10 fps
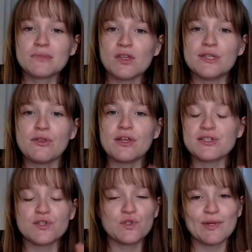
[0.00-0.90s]
So
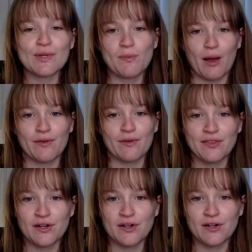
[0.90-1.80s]
there's a sweet spot right
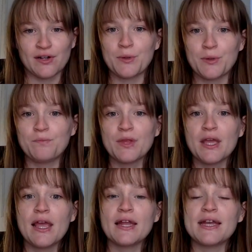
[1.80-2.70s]
there in the middle.
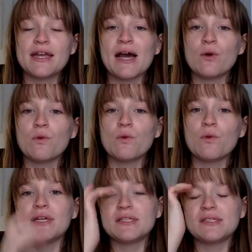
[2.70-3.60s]
Now,
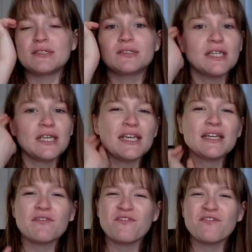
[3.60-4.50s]
when we see
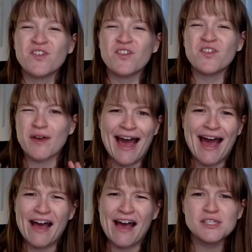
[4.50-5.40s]

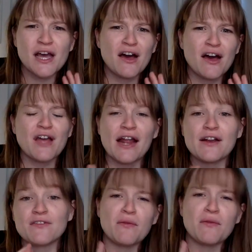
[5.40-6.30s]
graphs of kind
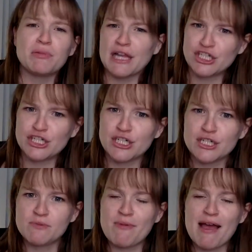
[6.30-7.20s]
of a blood
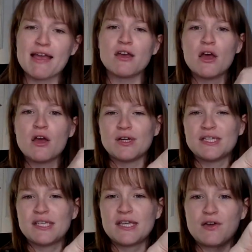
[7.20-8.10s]
sugar spike, we
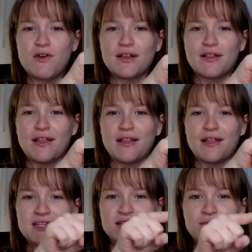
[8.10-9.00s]
see it going like
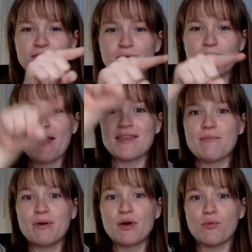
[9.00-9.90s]
this, and
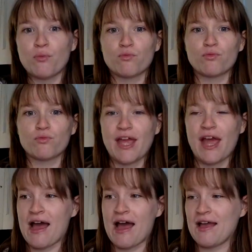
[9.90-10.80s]
then boom, really
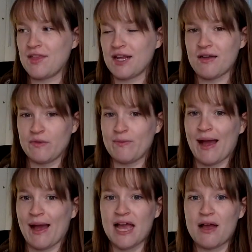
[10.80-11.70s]
high, and then it comes
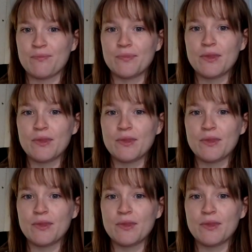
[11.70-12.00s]
back down.